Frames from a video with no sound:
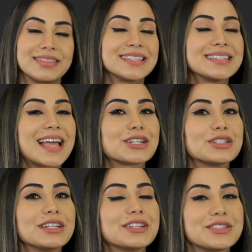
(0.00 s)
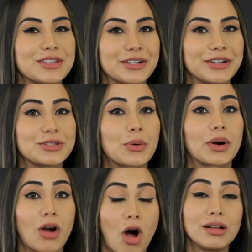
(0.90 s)
This is actually considered
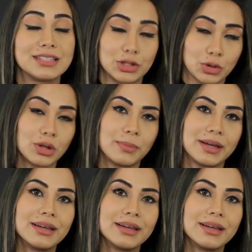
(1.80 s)
or called a tulbeh.